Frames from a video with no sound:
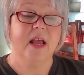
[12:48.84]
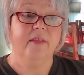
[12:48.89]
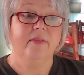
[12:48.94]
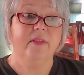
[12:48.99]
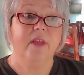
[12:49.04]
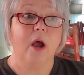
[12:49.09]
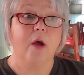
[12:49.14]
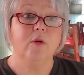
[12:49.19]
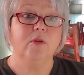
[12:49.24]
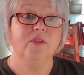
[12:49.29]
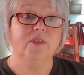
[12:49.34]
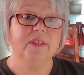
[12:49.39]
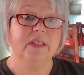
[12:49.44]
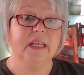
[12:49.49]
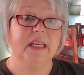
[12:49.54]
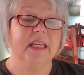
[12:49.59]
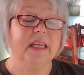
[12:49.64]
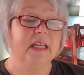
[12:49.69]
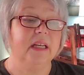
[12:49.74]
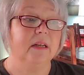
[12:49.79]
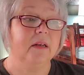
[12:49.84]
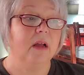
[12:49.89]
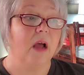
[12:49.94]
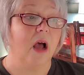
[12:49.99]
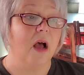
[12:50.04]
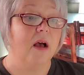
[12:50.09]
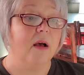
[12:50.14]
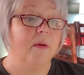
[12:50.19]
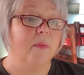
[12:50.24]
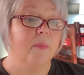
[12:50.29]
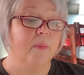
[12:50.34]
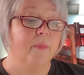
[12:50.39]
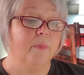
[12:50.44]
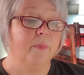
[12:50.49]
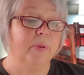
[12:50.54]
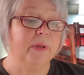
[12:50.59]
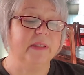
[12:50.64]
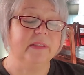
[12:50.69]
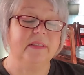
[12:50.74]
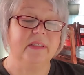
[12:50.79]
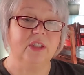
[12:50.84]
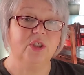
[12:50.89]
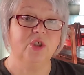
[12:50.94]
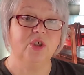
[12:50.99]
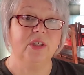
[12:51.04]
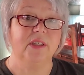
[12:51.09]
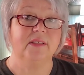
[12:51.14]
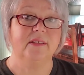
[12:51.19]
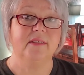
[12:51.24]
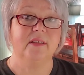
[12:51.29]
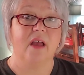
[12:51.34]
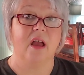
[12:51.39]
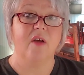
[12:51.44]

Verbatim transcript: those in uh, positions